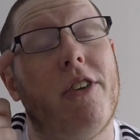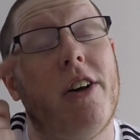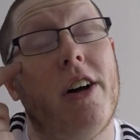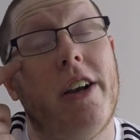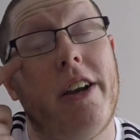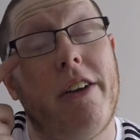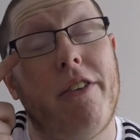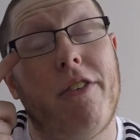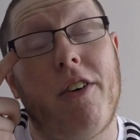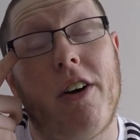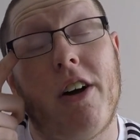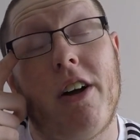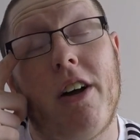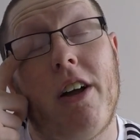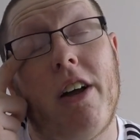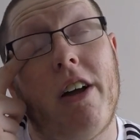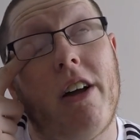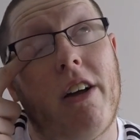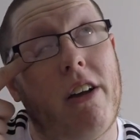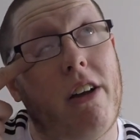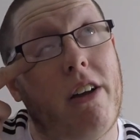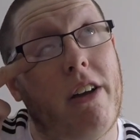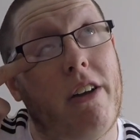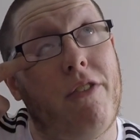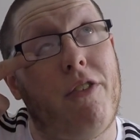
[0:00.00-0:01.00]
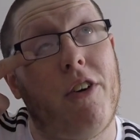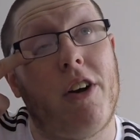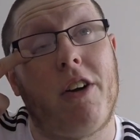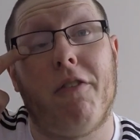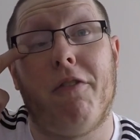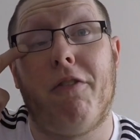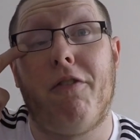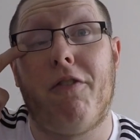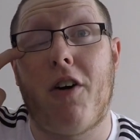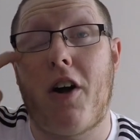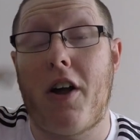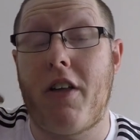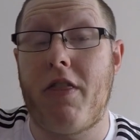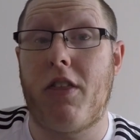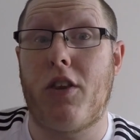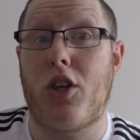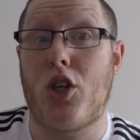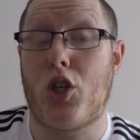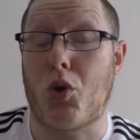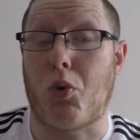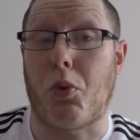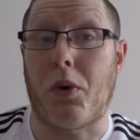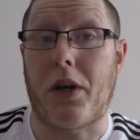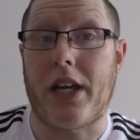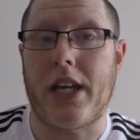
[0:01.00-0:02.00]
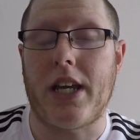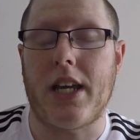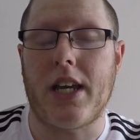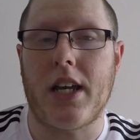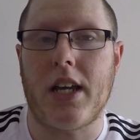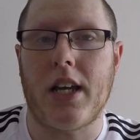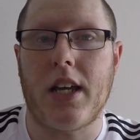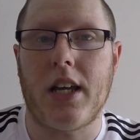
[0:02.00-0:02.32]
And if I can find the tweet,